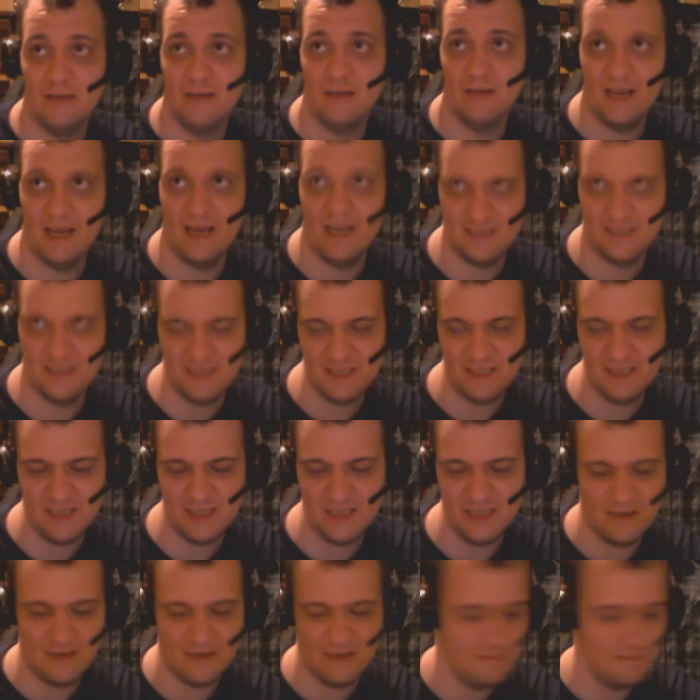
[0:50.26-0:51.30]

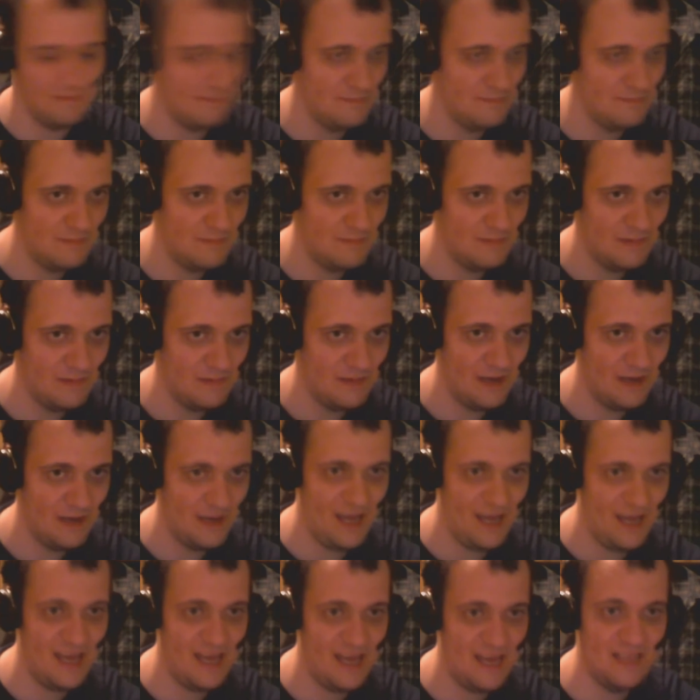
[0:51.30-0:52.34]
existing
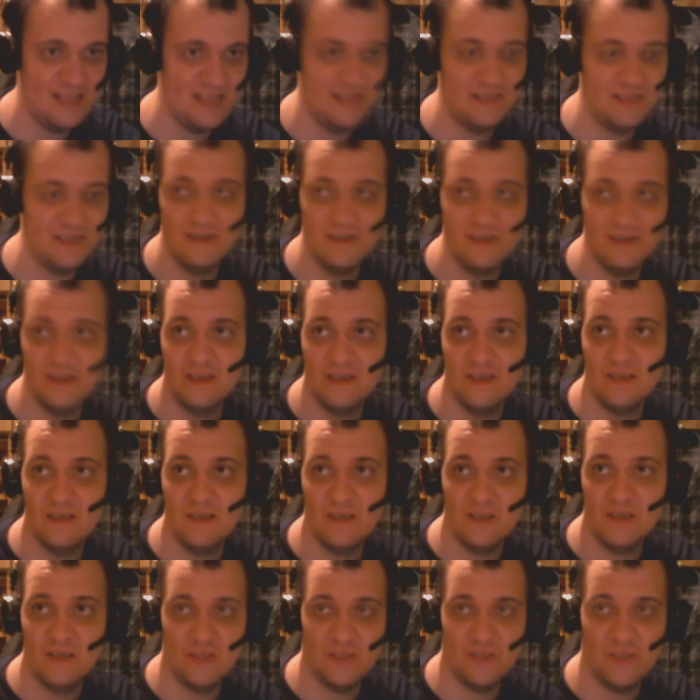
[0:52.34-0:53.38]
and
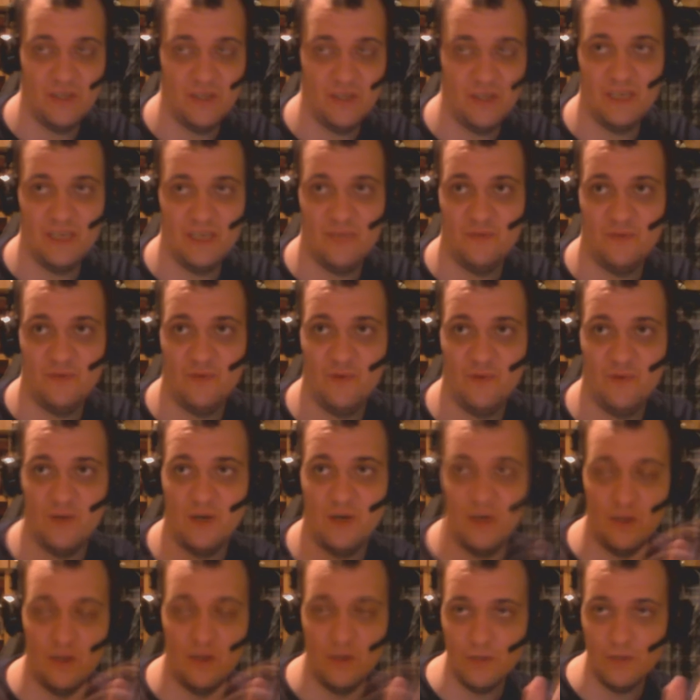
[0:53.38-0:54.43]
searching for
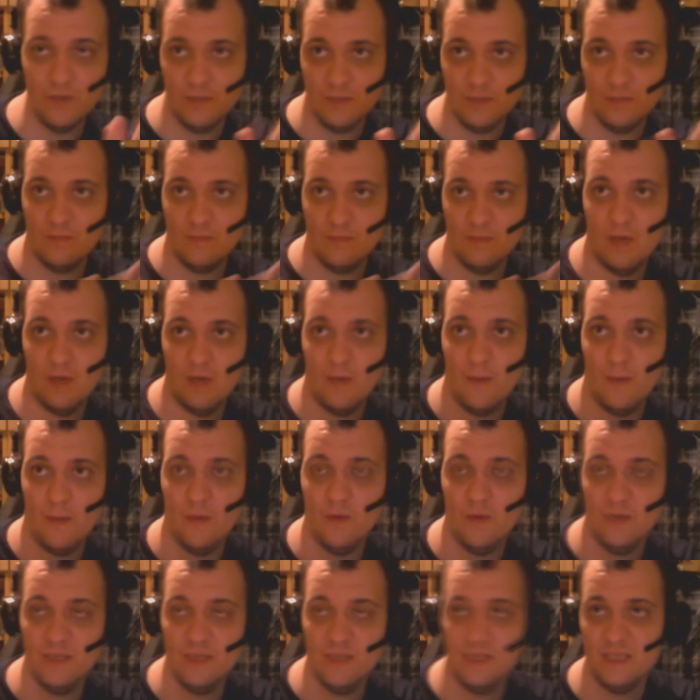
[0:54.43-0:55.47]
clues
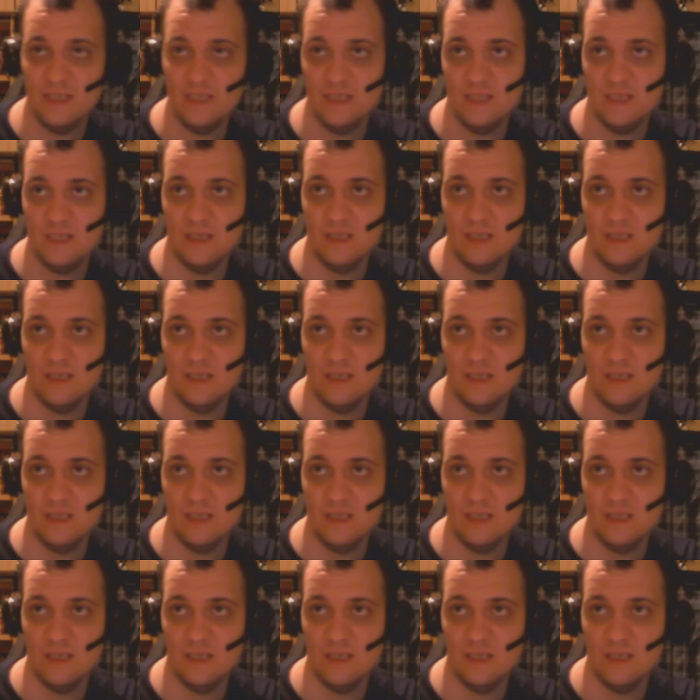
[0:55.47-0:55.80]
about this